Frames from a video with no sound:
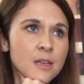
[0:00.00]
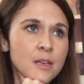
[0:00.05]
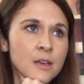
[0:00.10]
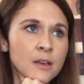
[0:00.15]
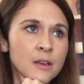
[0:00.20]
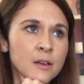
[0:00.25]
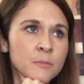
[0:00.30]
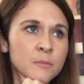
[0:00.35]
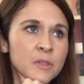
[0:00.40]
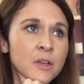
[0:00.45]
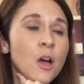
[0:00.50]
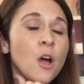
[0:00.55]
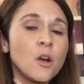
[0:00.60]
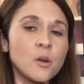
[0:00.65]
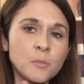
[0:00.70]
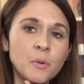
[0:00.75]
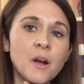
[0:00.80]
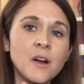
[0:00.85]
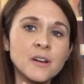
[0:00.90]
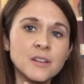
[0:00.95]
The
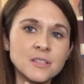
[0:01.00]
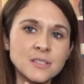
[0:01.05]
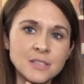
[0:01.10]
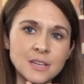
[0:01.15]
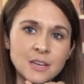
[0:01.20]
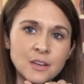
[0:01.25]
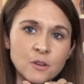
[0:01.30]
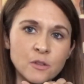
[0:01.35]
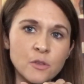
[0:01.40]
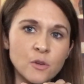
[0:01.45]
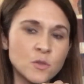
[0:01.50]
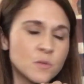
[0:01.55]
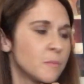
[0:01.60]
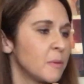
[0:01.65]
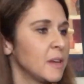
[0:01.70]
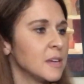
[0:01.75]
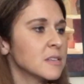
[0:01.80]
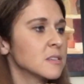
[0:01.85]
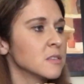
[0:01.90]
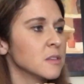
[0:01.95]
hard part is to hear those
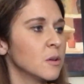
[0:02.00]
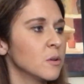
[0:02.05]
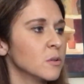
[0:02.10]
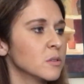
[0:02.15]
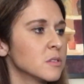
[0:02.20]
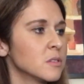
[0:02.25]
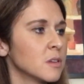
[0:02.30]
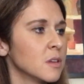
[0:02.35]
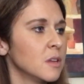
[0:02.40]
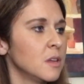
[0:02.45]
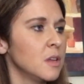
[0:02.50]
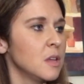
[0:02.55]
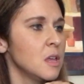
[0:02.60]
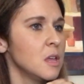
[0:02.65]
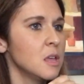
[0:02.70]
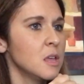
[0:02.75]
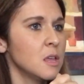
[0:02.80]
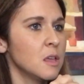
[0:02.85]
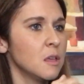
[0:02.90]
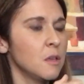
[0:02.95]
bass notes.
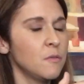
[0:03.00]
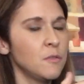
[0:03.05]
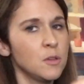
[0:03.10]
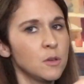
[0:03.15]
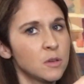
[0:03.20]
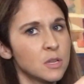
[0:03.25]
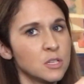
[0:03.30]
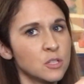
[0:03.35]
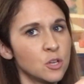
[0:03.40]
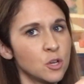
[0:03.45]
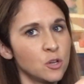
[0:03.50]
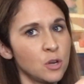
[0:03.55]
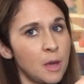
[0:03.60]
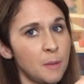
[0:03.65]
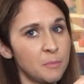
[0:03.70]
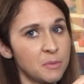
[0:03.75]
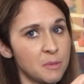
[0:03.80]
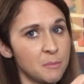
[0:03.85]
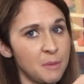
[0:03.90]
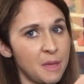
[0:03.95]
If you can turn
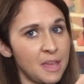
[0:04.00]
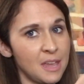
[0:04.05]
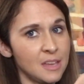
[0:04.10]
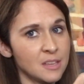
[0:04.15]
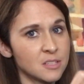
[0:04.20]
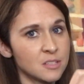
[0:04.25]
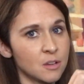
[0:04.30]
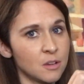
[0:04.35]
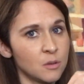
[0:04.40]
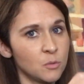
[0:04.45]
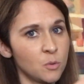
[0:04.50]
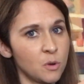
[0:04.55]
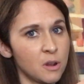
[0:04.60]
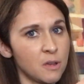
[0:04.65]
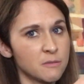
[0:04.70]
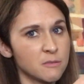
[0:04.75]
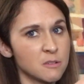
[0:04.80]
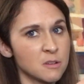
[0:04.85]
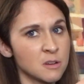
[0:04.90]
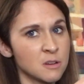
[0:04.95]
up the bass on
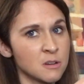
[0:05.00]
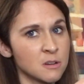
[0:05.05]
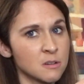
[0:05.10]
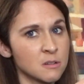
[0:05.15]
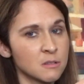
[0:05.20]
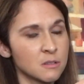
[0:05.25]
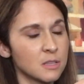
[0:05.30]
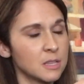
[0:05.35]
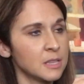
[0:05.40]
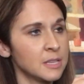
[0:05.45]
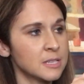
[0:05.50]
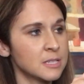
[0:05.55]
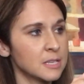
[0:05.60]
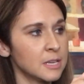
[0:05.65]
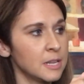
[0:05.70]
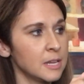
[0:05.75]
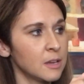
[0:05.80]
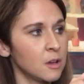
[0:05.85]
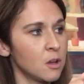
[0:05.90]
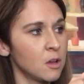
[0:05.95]
whatever you're
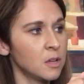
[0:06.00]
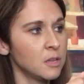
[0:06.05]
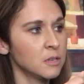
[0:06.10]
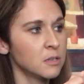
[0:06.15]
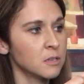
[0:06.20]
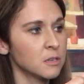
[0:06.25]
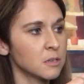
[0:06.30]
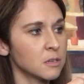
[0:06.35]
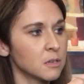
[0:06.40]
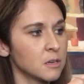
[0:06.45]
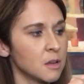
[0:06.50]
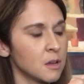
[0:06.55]
listening on,